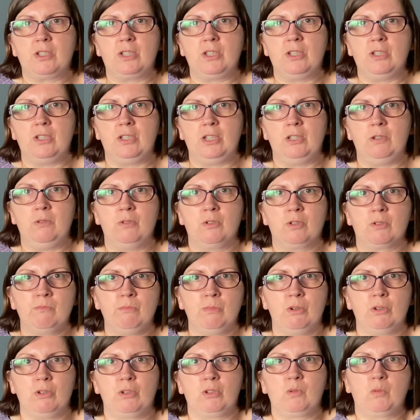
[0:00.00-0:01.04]
to do as
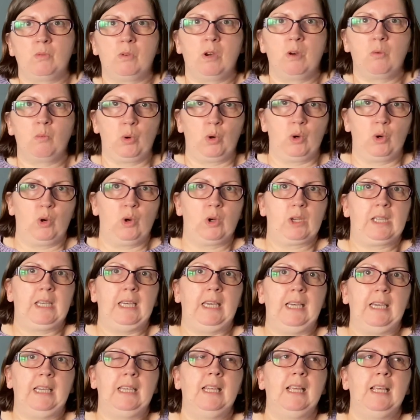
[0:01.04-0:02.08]
much
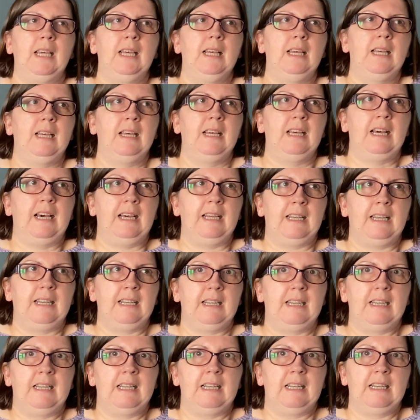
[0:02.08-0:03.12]
walking
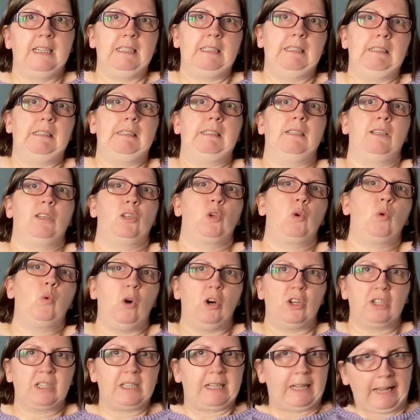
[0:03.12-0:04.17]
and
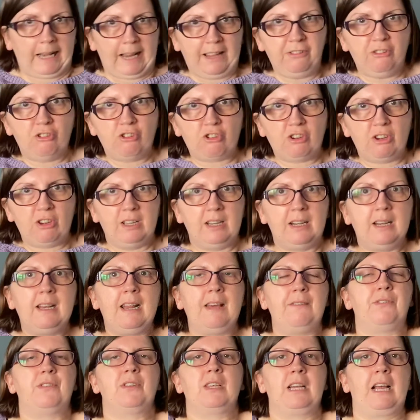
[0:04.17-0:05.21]
quad clenching and
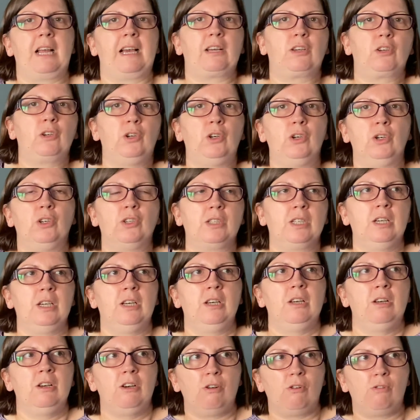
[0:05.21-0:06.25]
everything I could
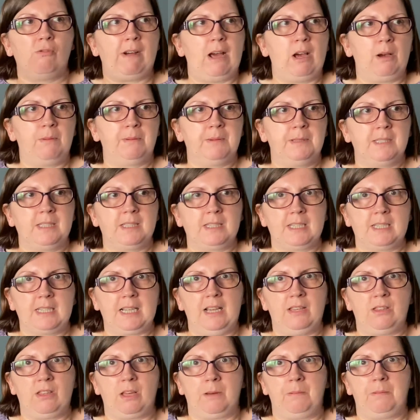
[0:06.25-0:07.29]
right up until the day
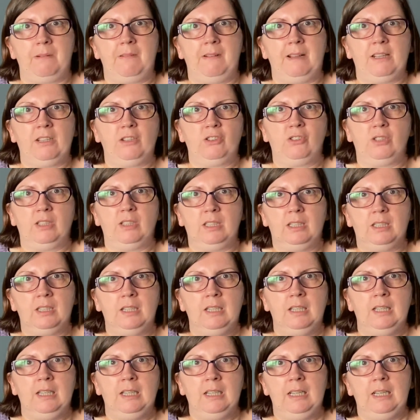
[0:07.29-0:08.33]
of the operation,
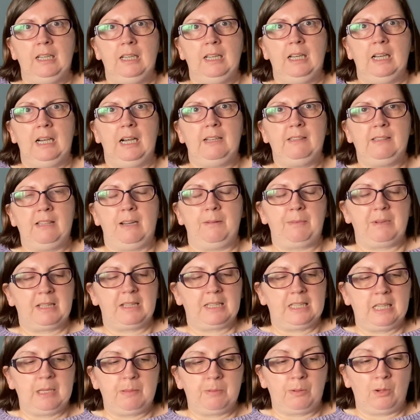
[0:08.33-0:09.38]
and then I've been
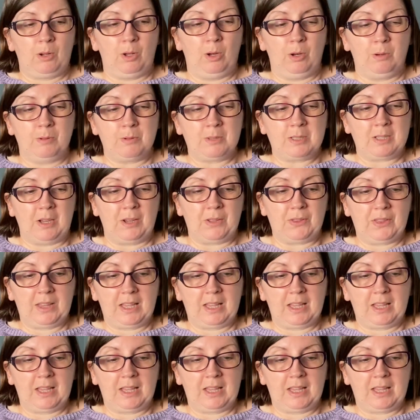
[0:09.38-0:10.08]
keeping it up. So